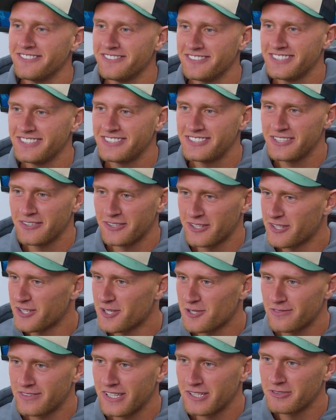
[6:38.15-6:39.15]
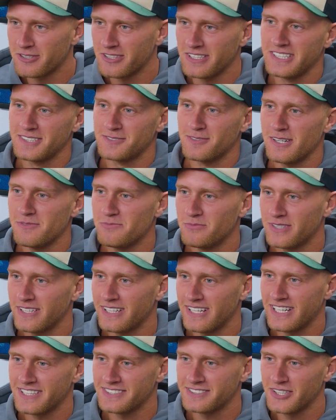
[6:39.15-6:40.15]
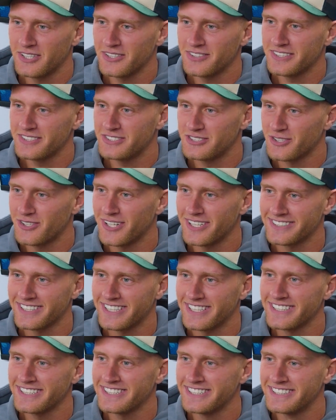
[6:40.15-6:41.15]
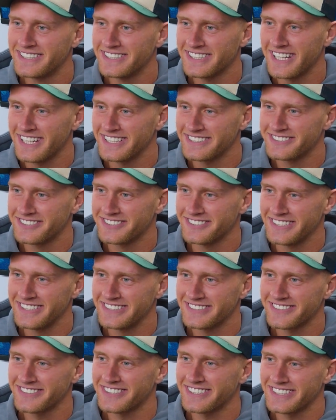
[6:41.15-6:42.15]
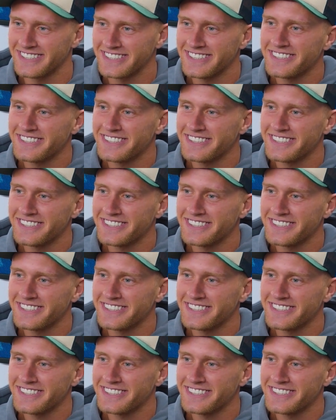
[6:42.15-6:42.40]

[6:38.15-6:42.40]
This year, I don't know if there really is one, but certainly Jaiza in the last 2 years, I reckon.